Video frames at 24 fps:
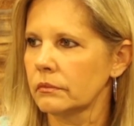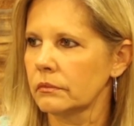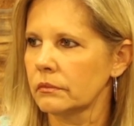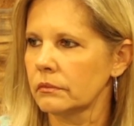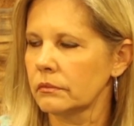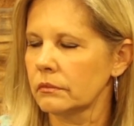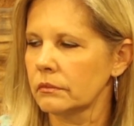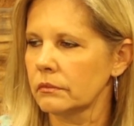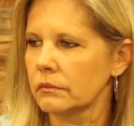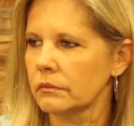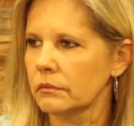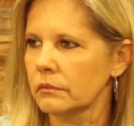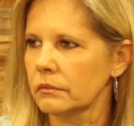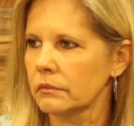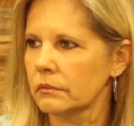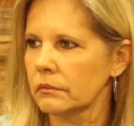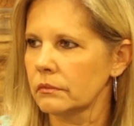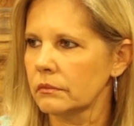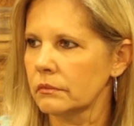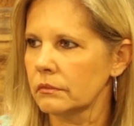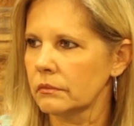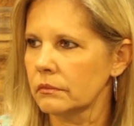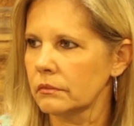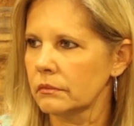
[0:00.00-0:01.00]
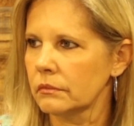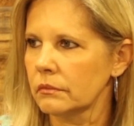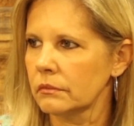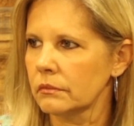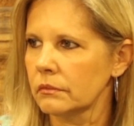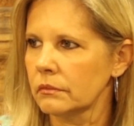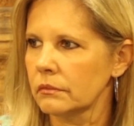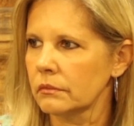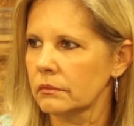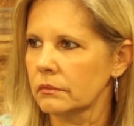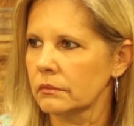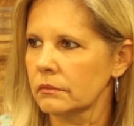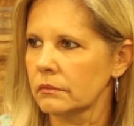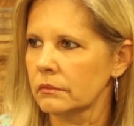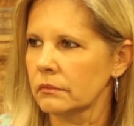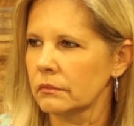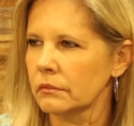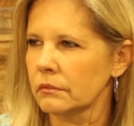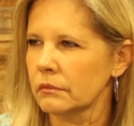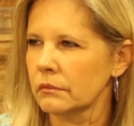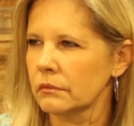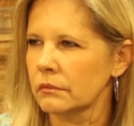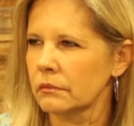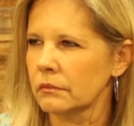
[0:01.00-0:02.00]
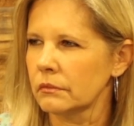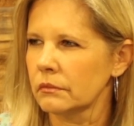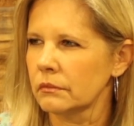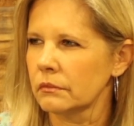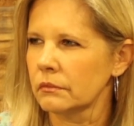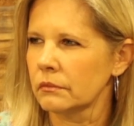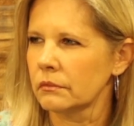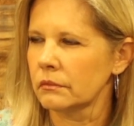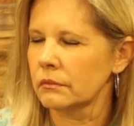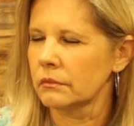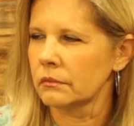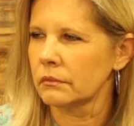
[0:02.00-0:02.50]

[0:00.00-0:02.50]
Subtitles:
(silent)